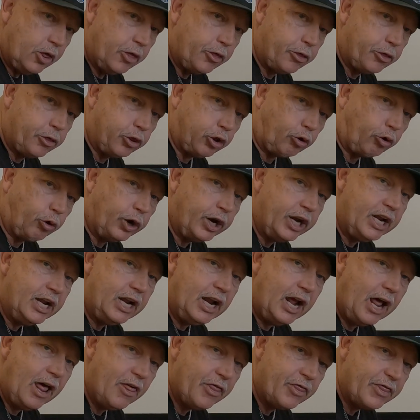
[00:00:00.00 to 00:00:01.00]

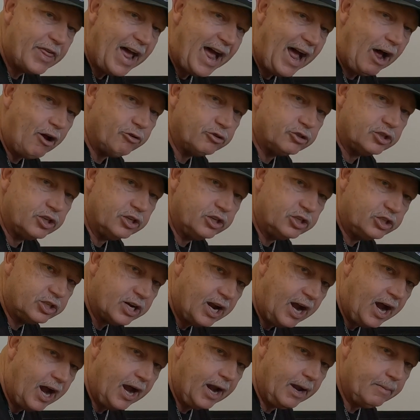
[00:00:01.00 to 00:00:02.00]
3,000
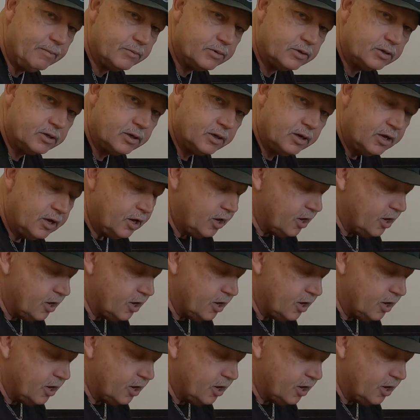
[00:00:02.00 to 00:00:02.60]
times.